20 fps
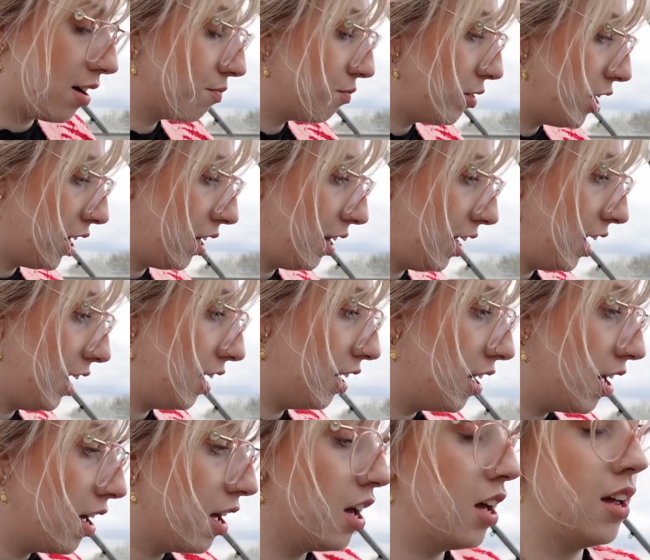I'm really
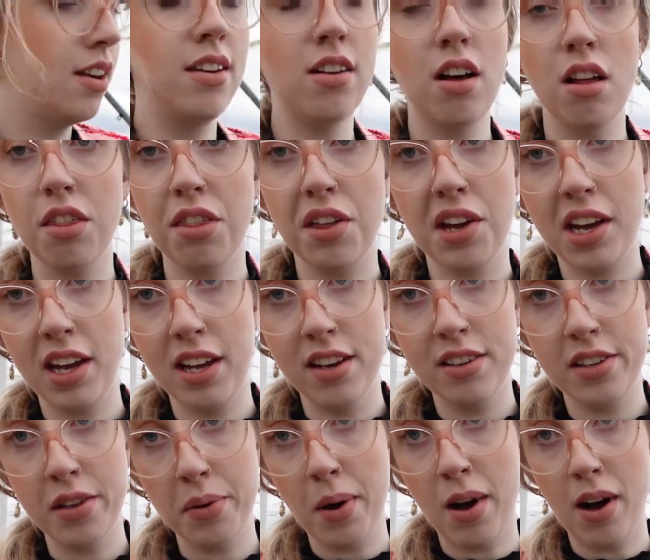not
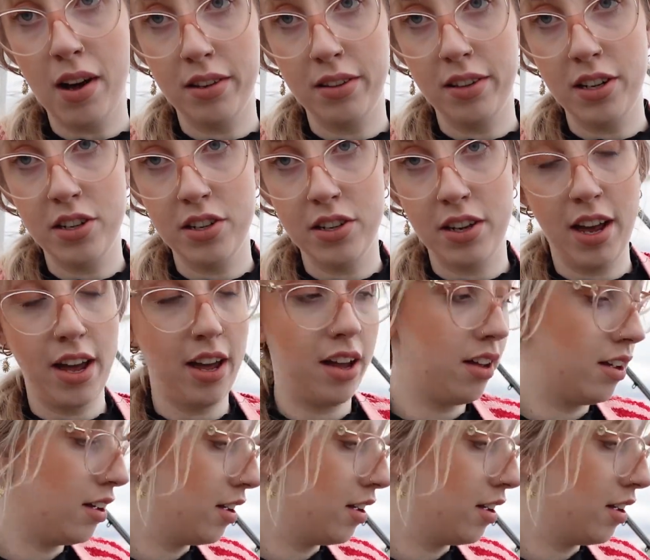thinking too hard this year.